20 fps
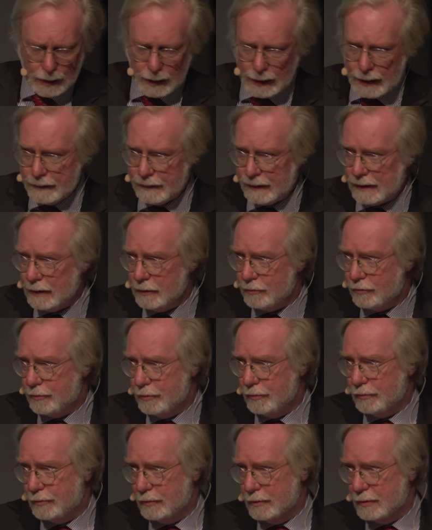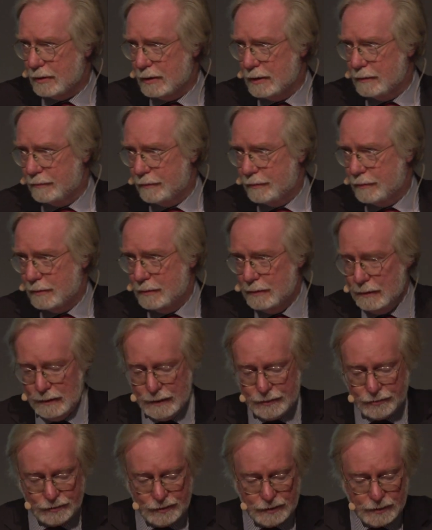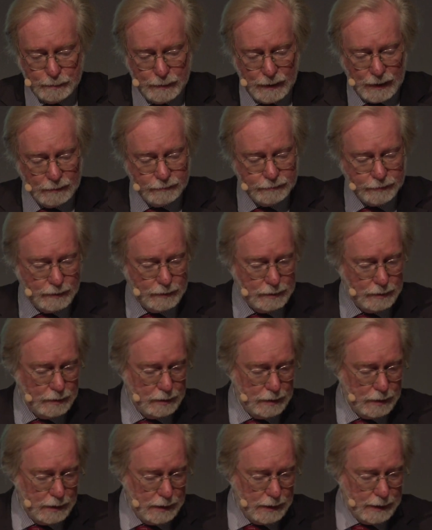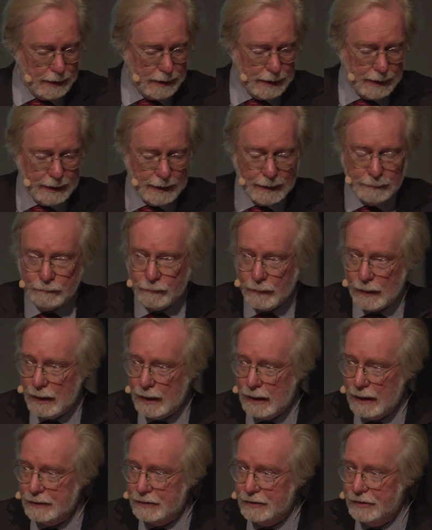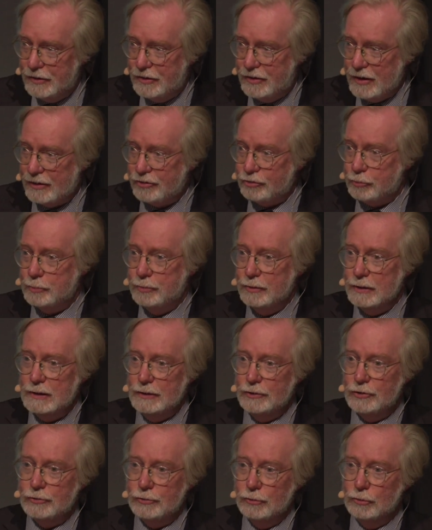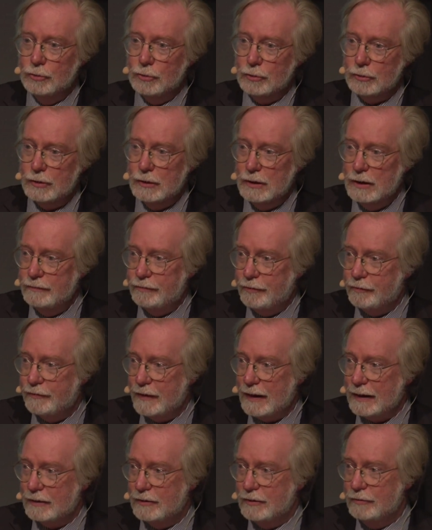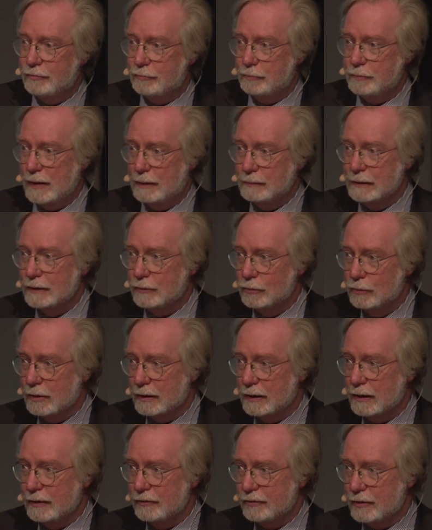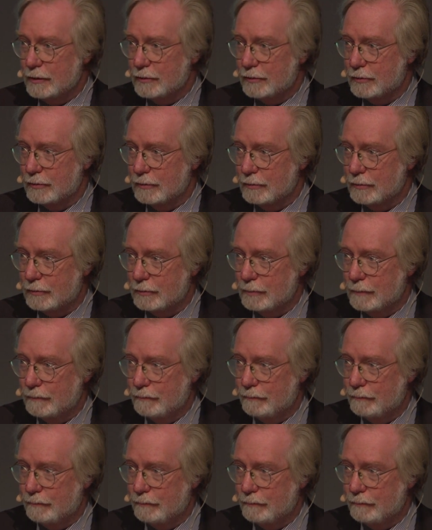And the countries that I've listed above um, are desperately short of effective public organisations.